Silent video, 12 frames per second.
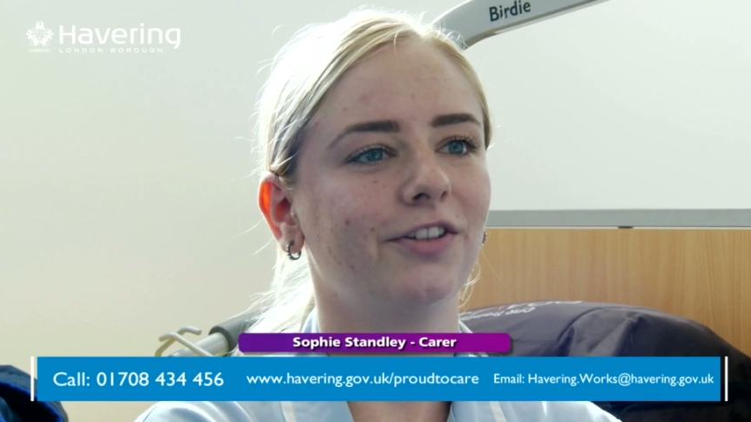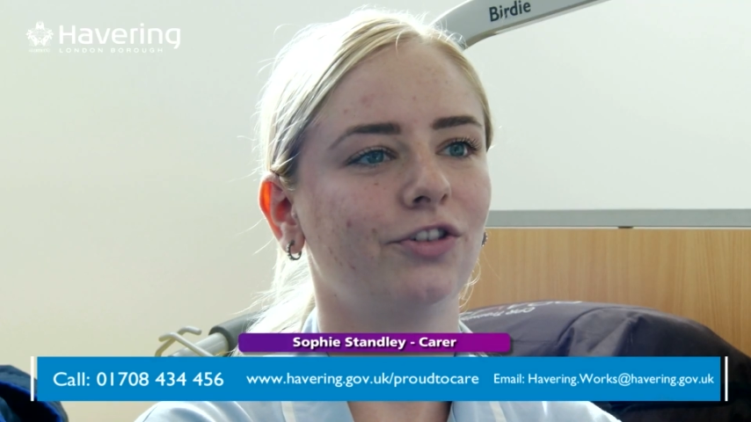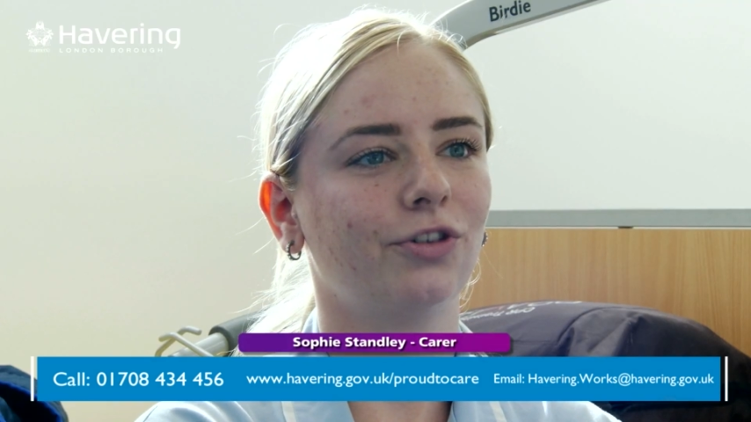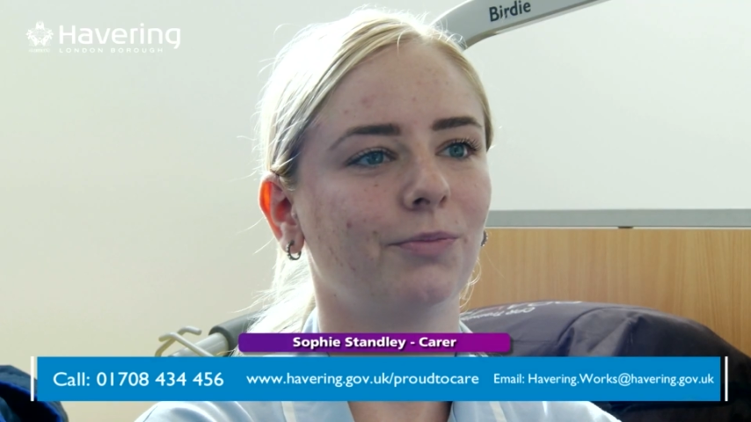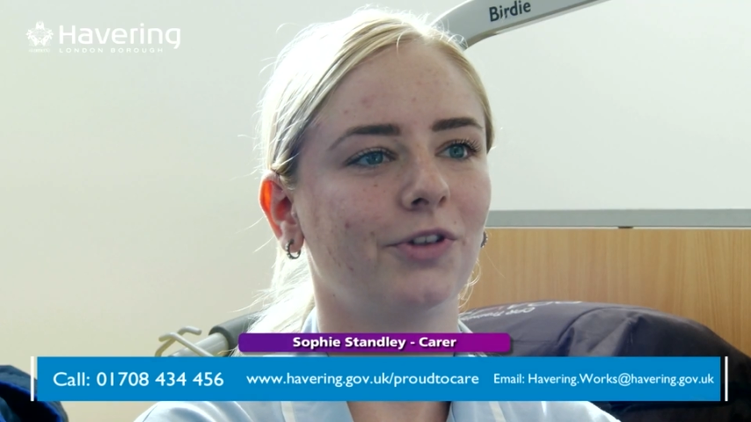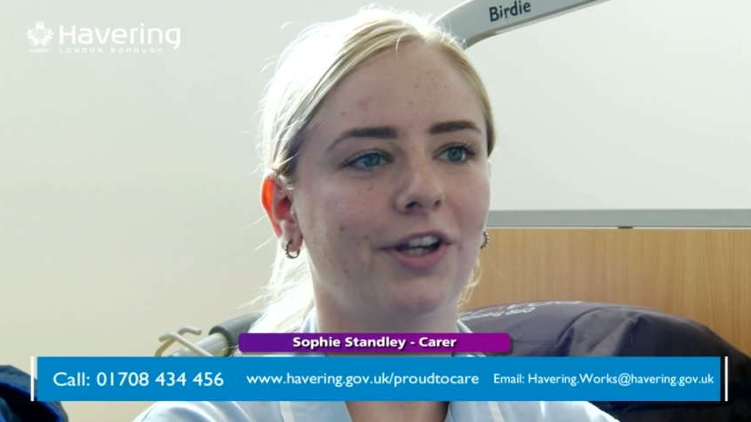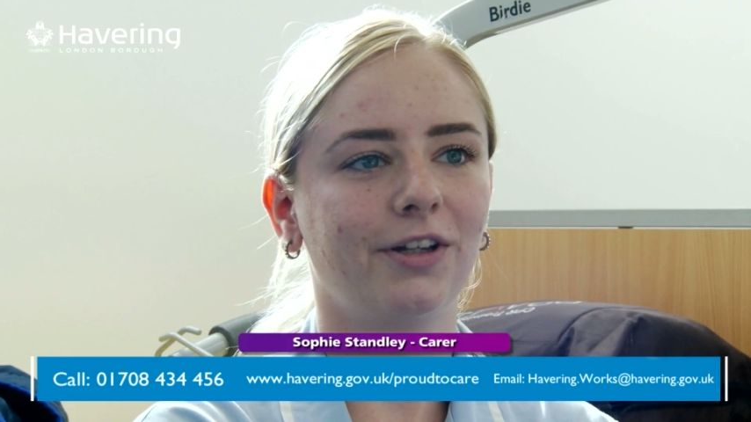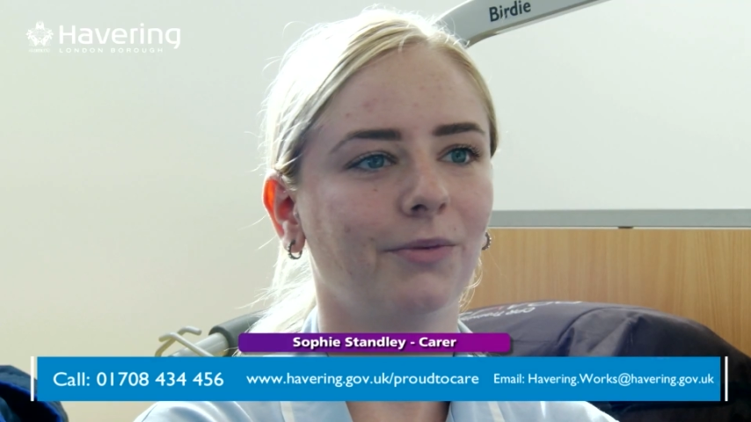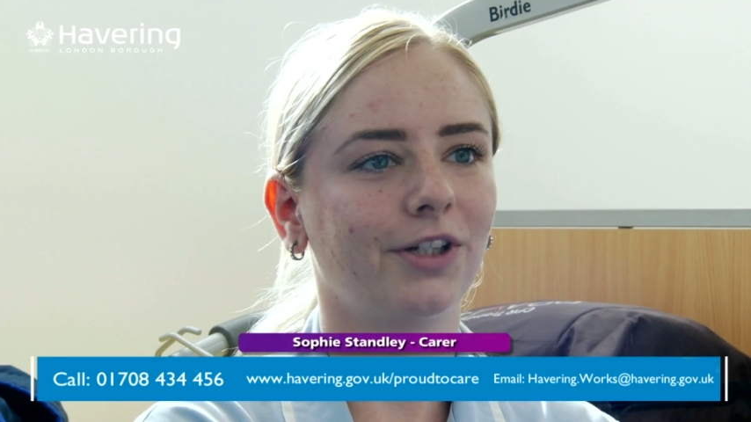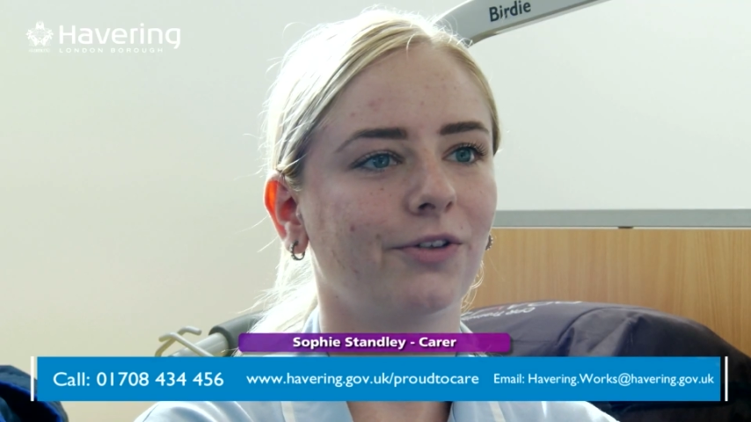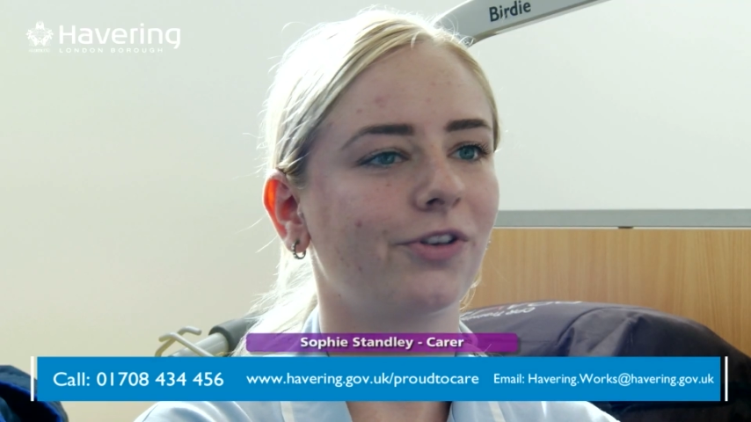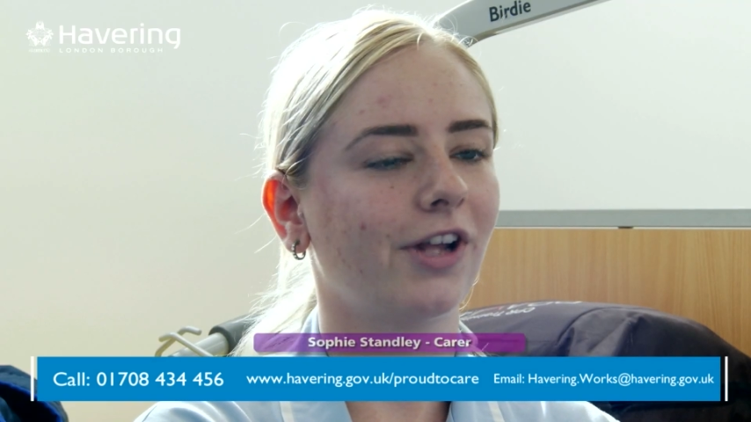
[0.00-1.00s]
this job to
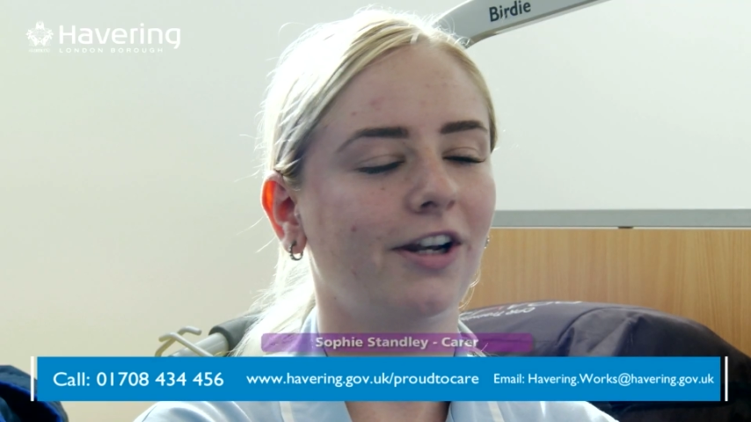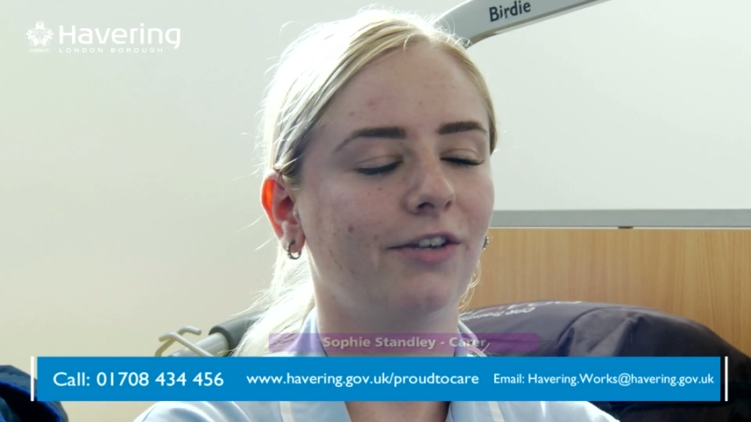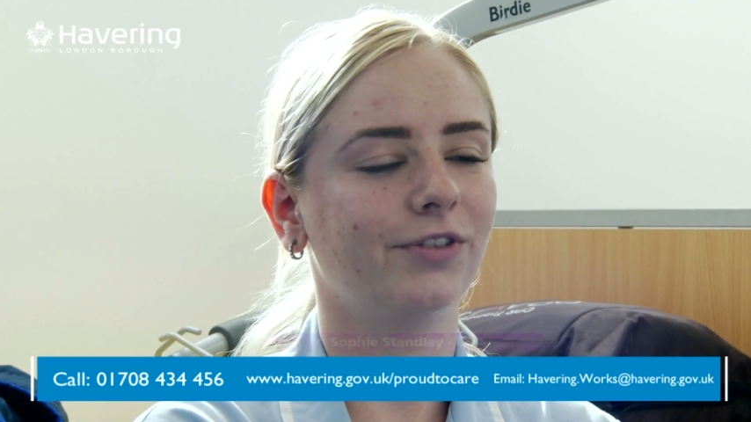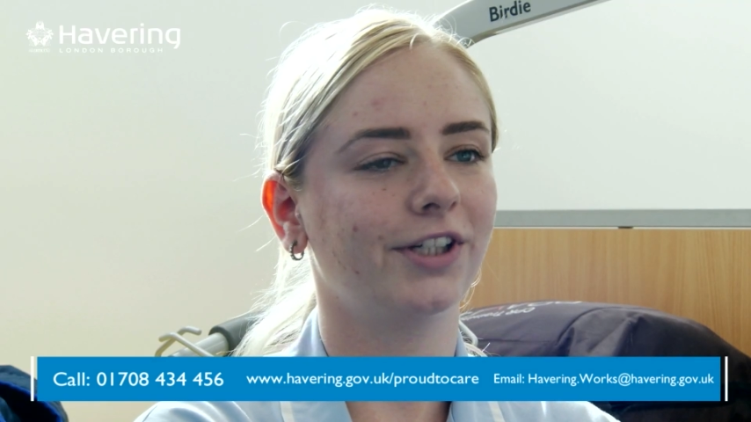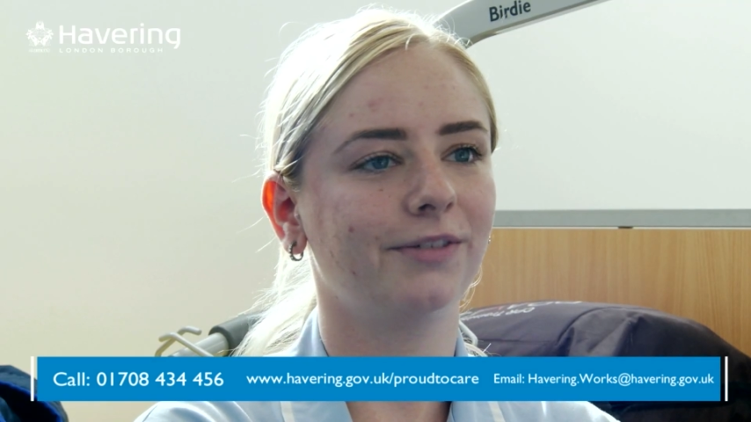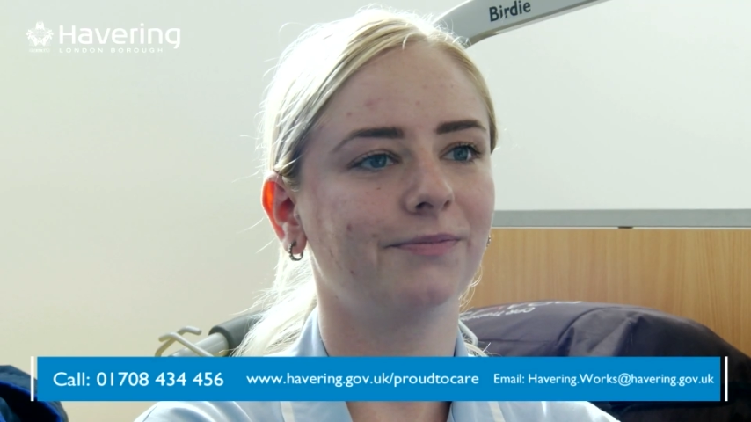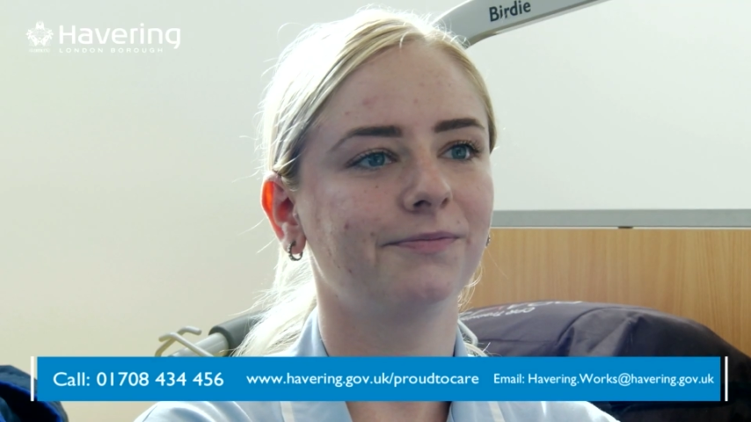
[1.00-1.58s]
anyone else. I love it.